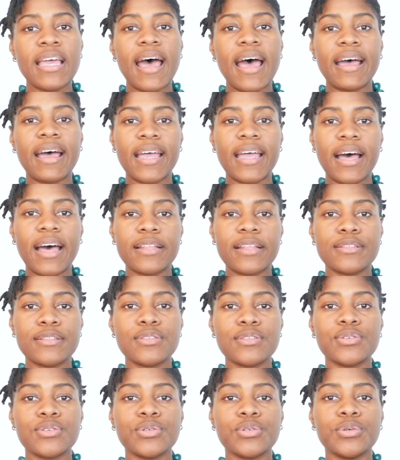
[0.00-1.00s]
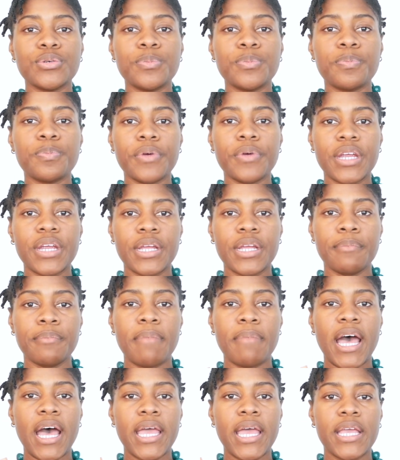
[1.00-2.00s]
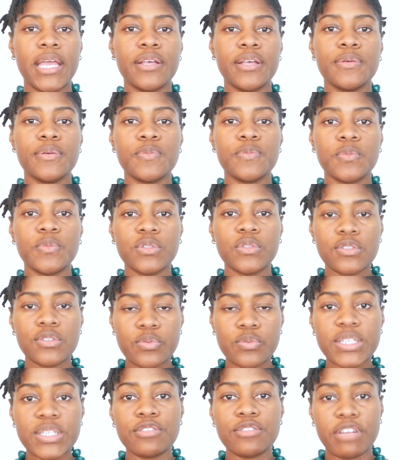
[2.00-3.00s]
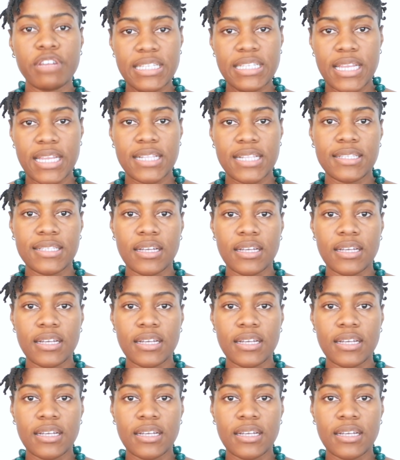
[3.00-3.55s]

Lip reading: I had to bring my Swiss residency